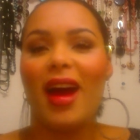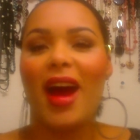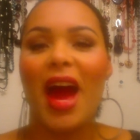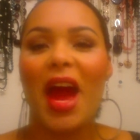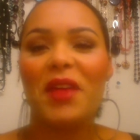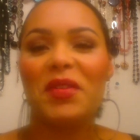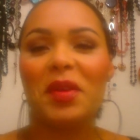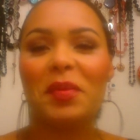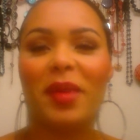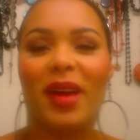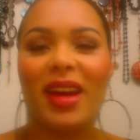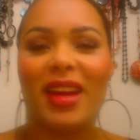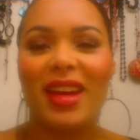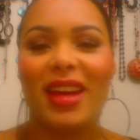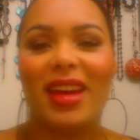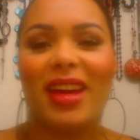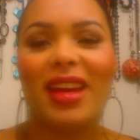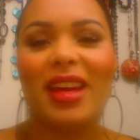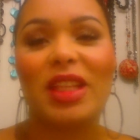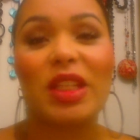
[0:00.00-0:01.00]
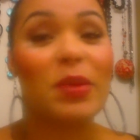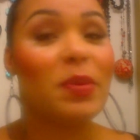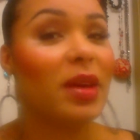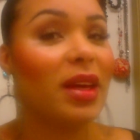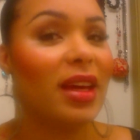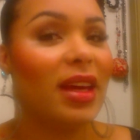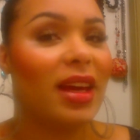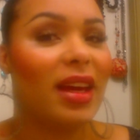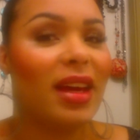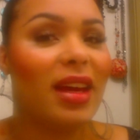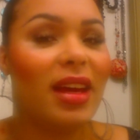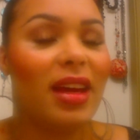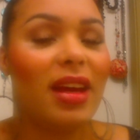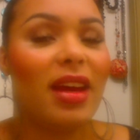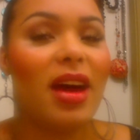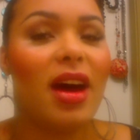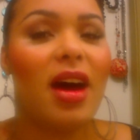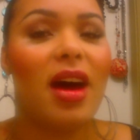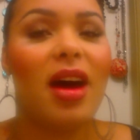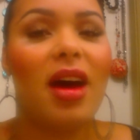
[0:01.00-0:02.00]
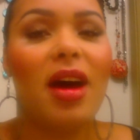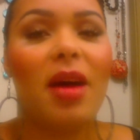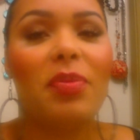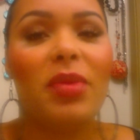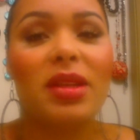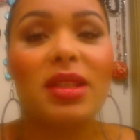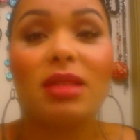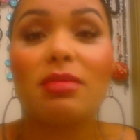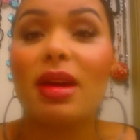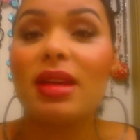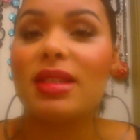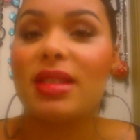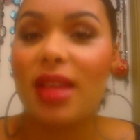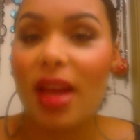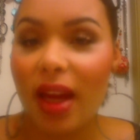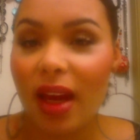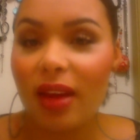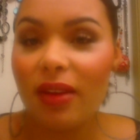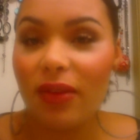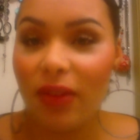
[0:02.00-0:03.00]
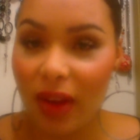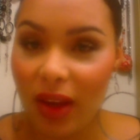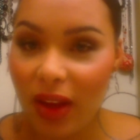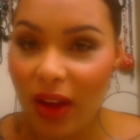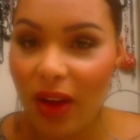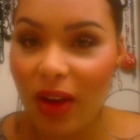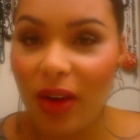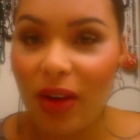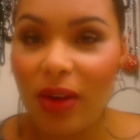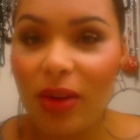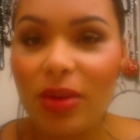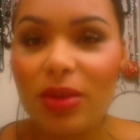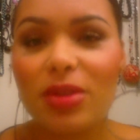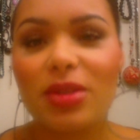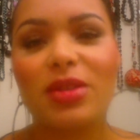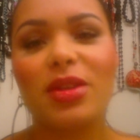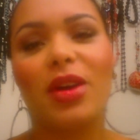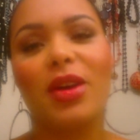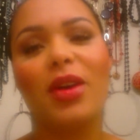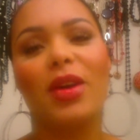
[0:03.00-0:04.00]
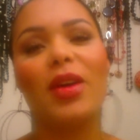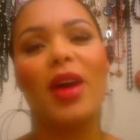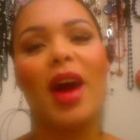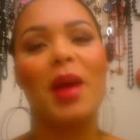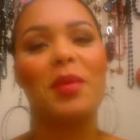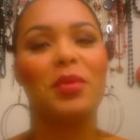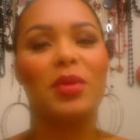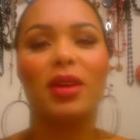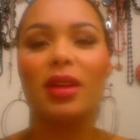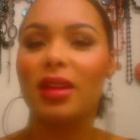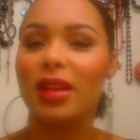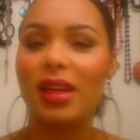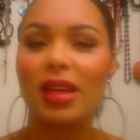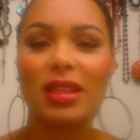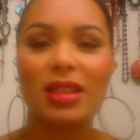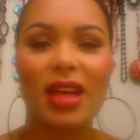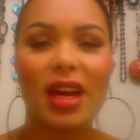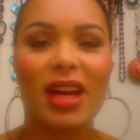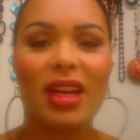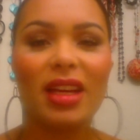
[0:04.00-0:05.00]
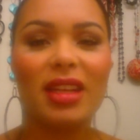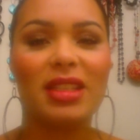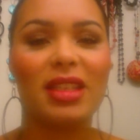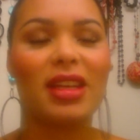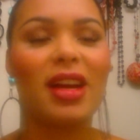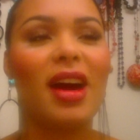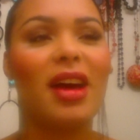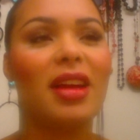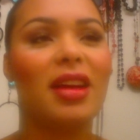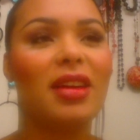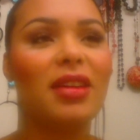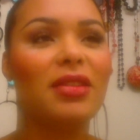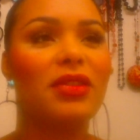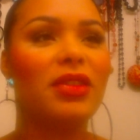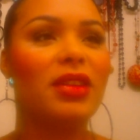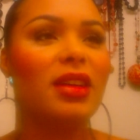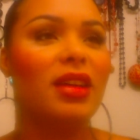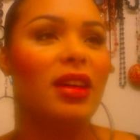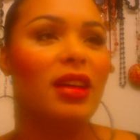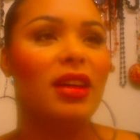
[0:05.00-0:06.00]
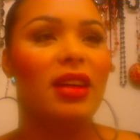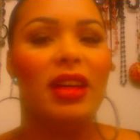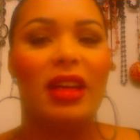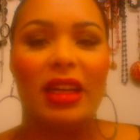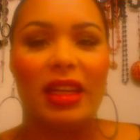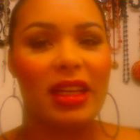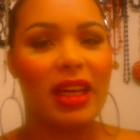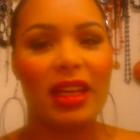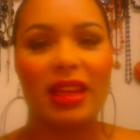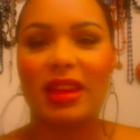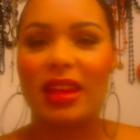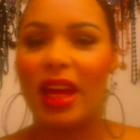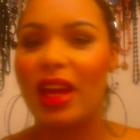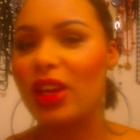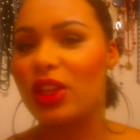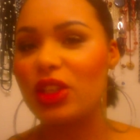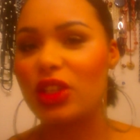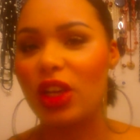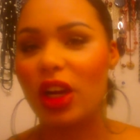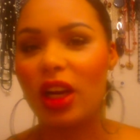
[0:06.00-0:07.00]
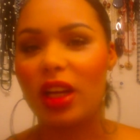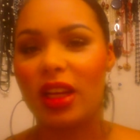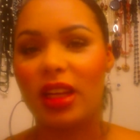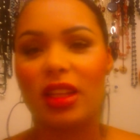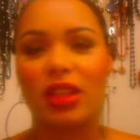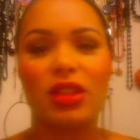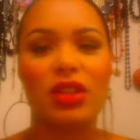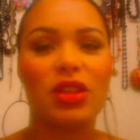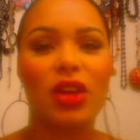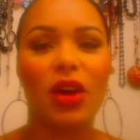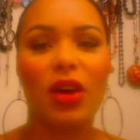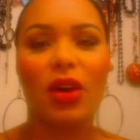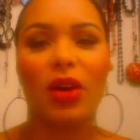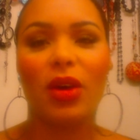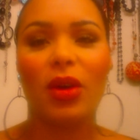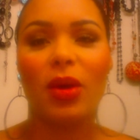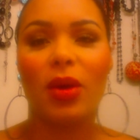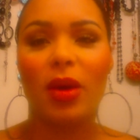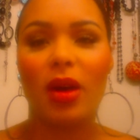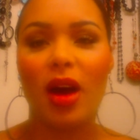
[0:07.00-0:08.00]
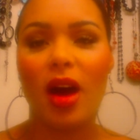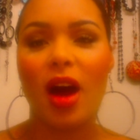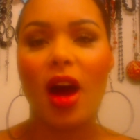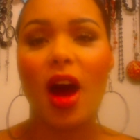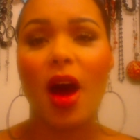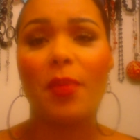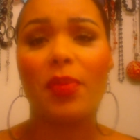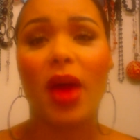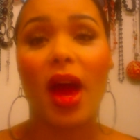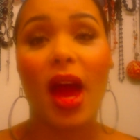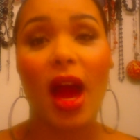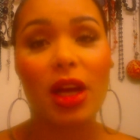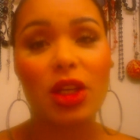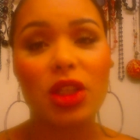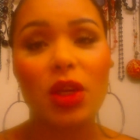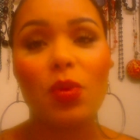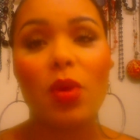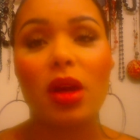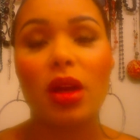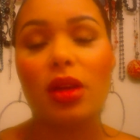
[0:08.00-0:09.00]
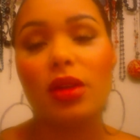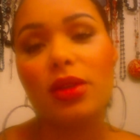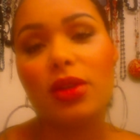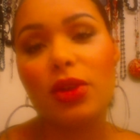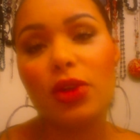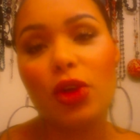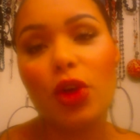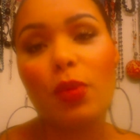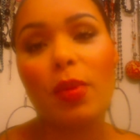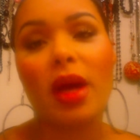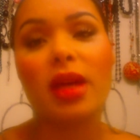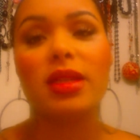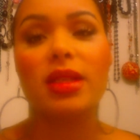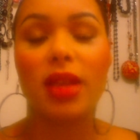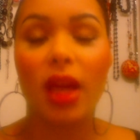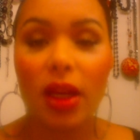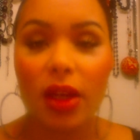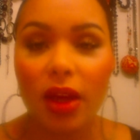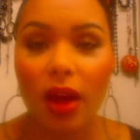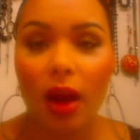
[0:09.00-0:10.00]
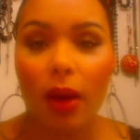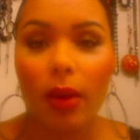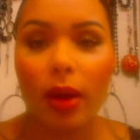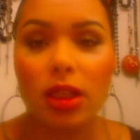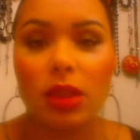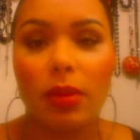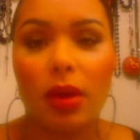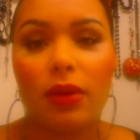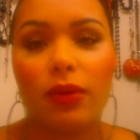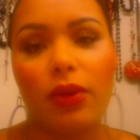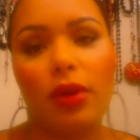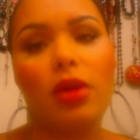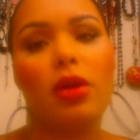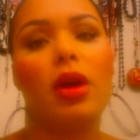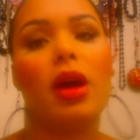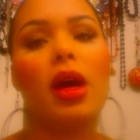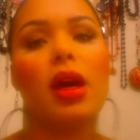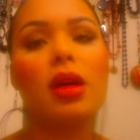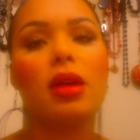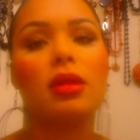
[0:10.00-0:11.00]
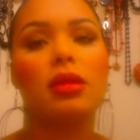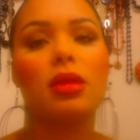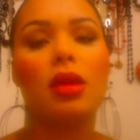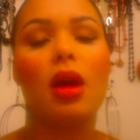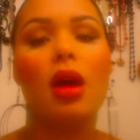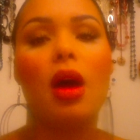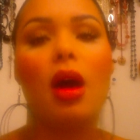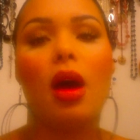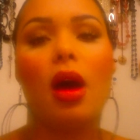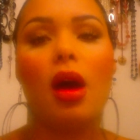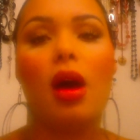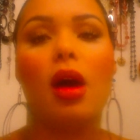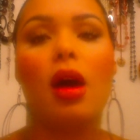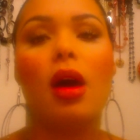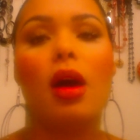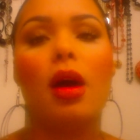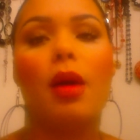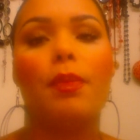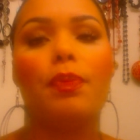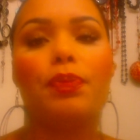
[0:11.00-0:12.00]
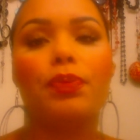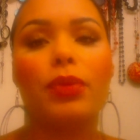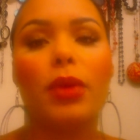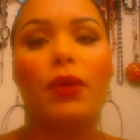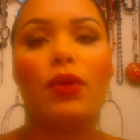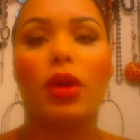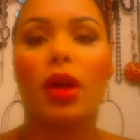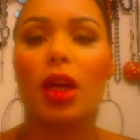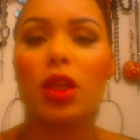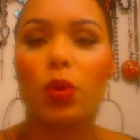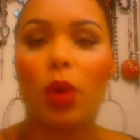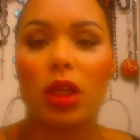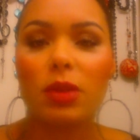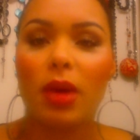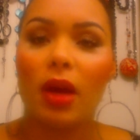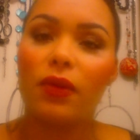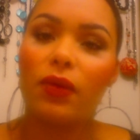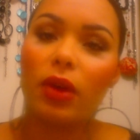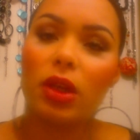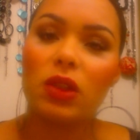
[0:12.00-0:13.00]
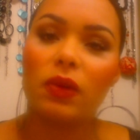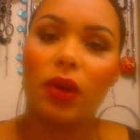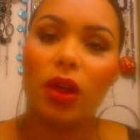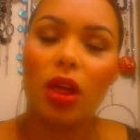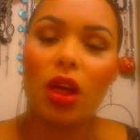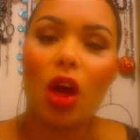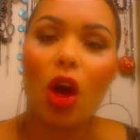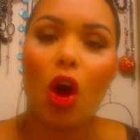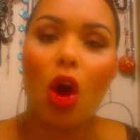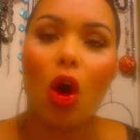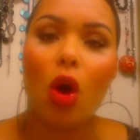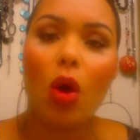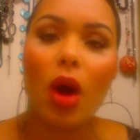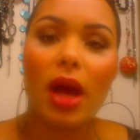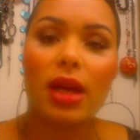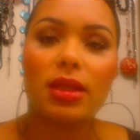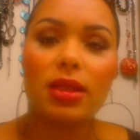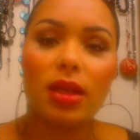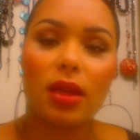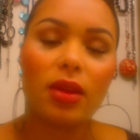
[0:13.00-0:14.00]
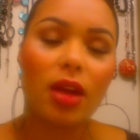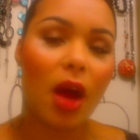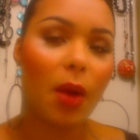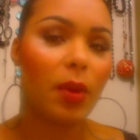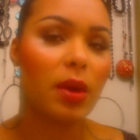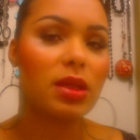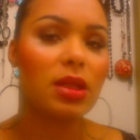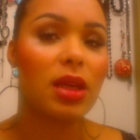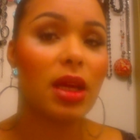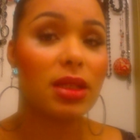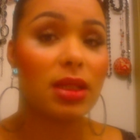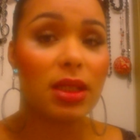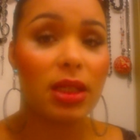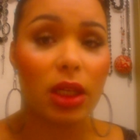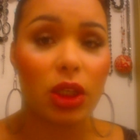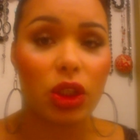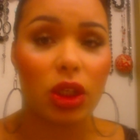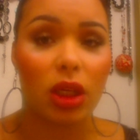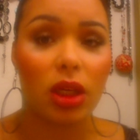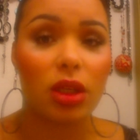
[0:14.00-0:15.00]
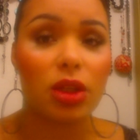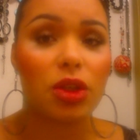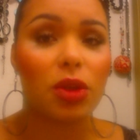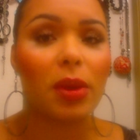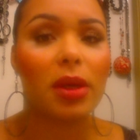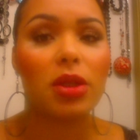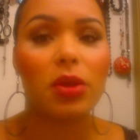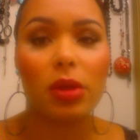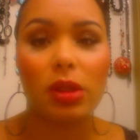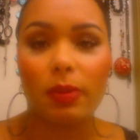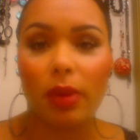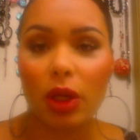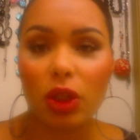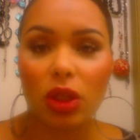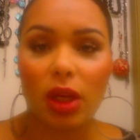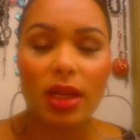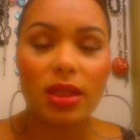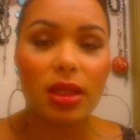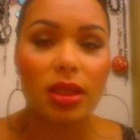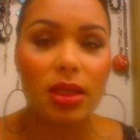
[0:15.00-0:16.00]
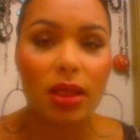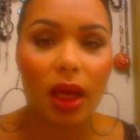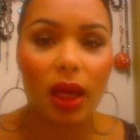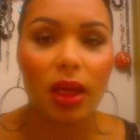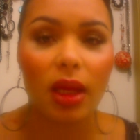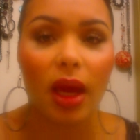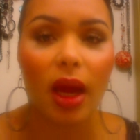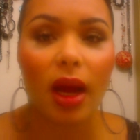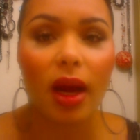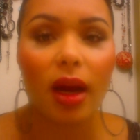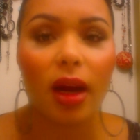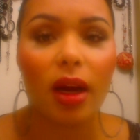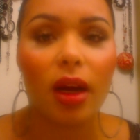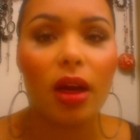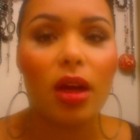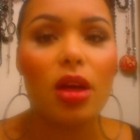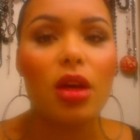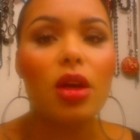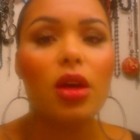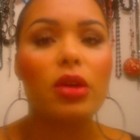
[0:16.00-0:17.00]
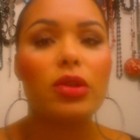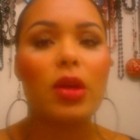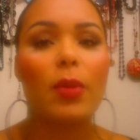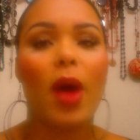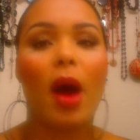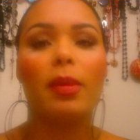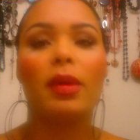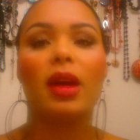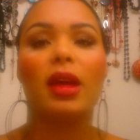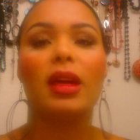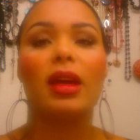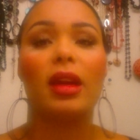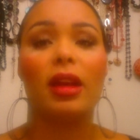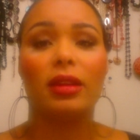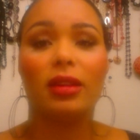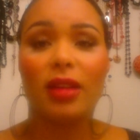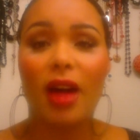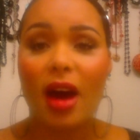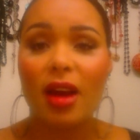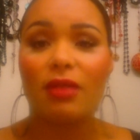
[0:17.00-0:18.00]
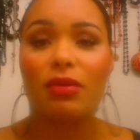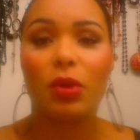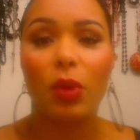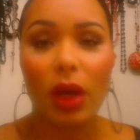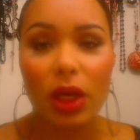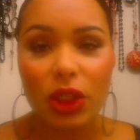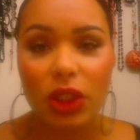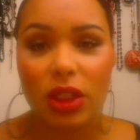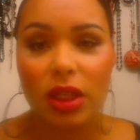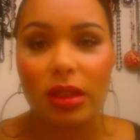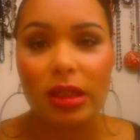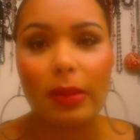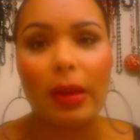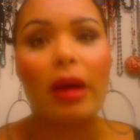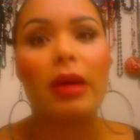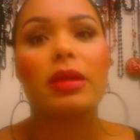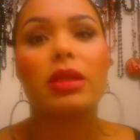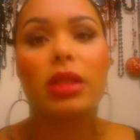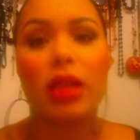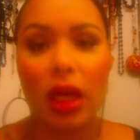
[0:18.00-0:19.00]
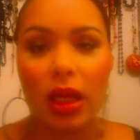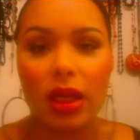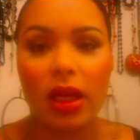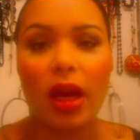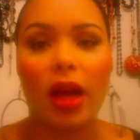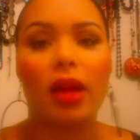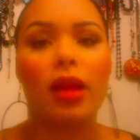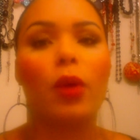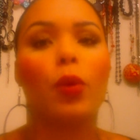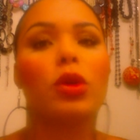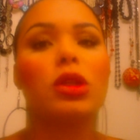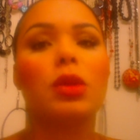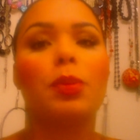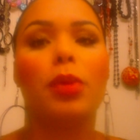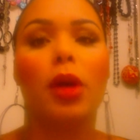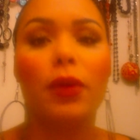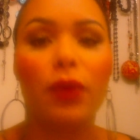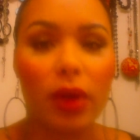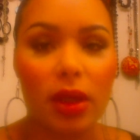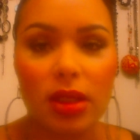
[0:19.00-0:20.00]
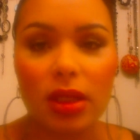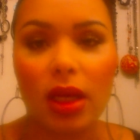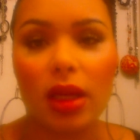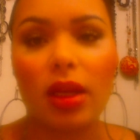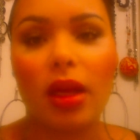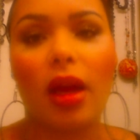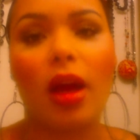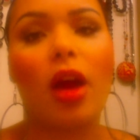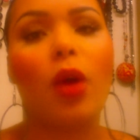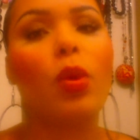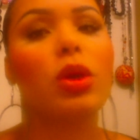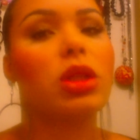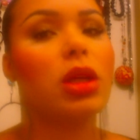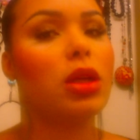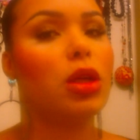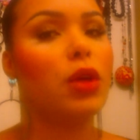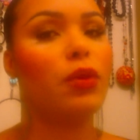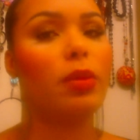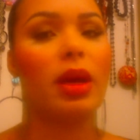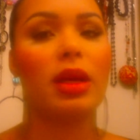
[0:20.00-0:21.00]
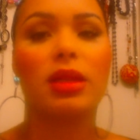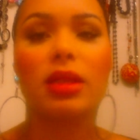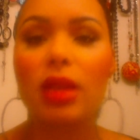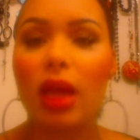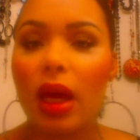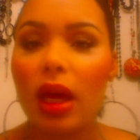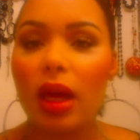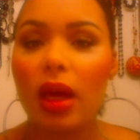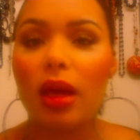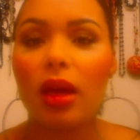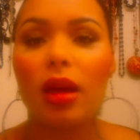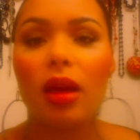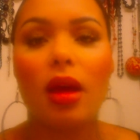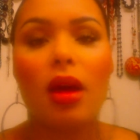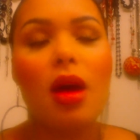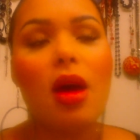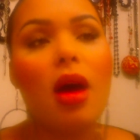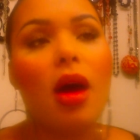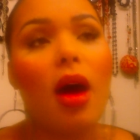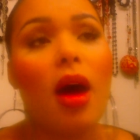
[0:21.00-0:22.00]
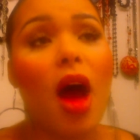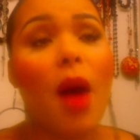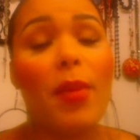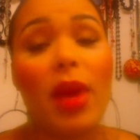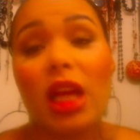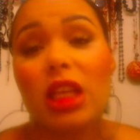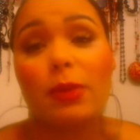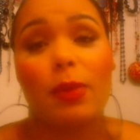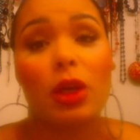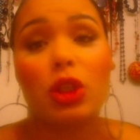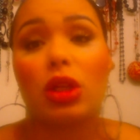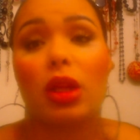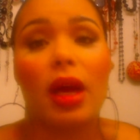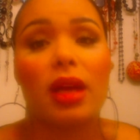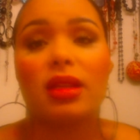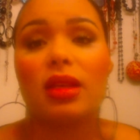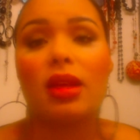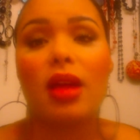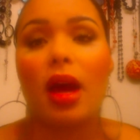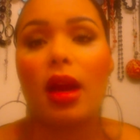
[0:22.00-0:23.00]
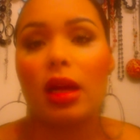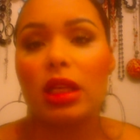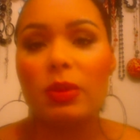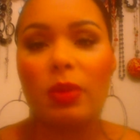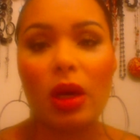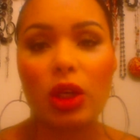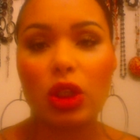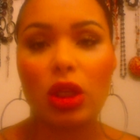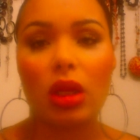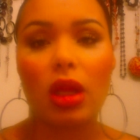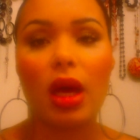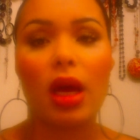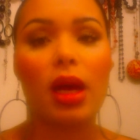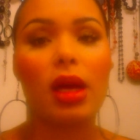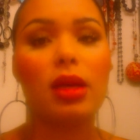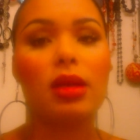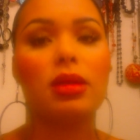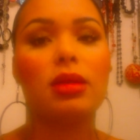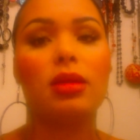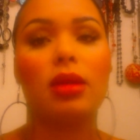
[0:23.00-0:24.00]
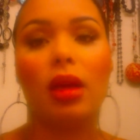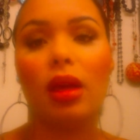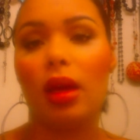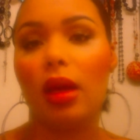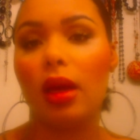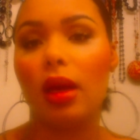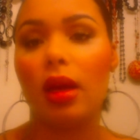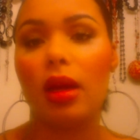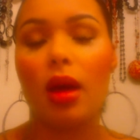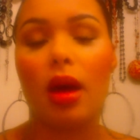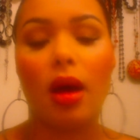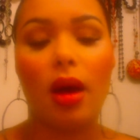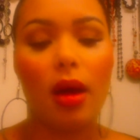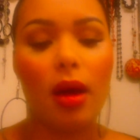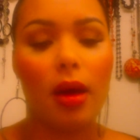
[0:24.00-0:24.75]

Hi everybody, it's me again. This is my second video, so I'm really excited to kind of get things started. So I actually want to do my skincare regimen for you guys. If you guys watched my first video, I said that I was an esthetician, so I do specialize in skincare. So I'm probably going to get a lot of questions about skincare, like what's the perfect skincare, which I do for my skin. And I specialize in that. I specialize in